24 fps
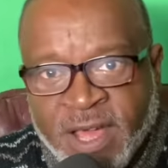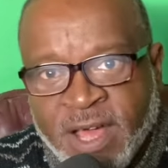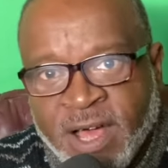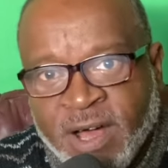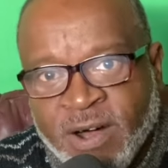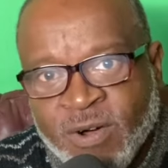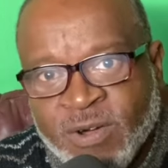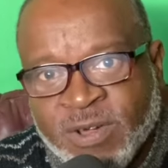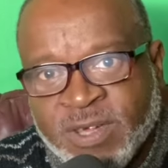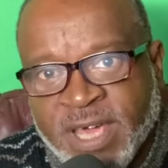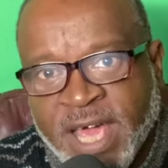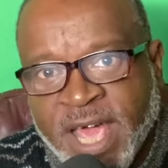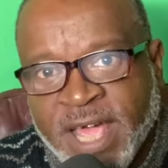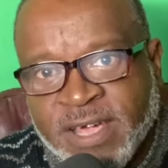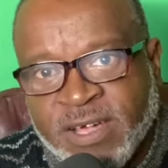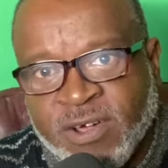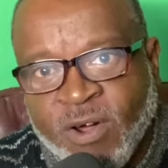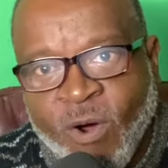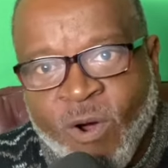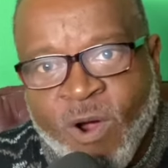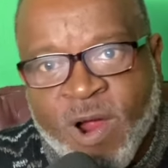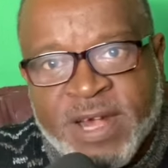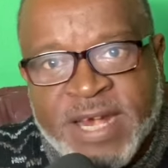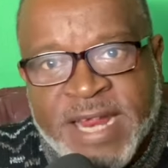Okay,
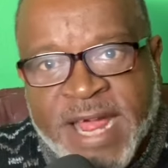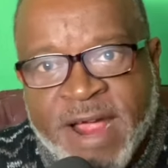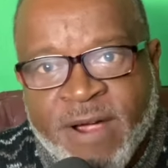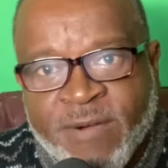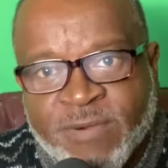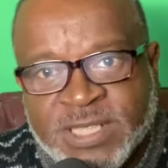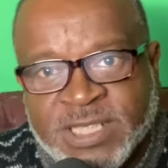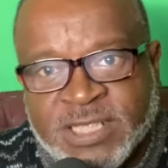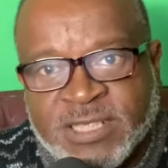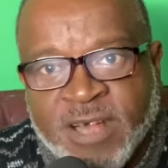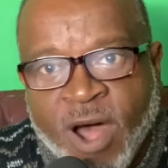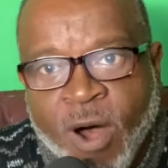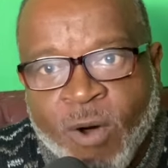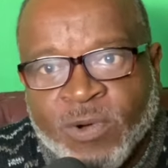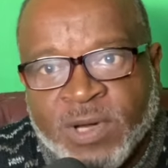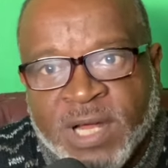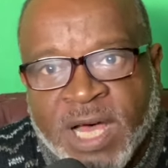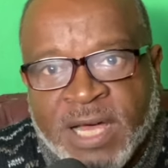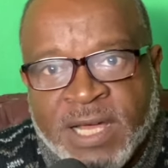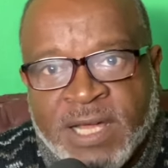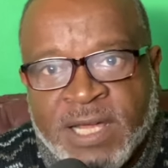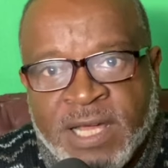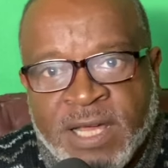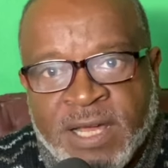Gordon,
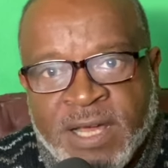Arizona.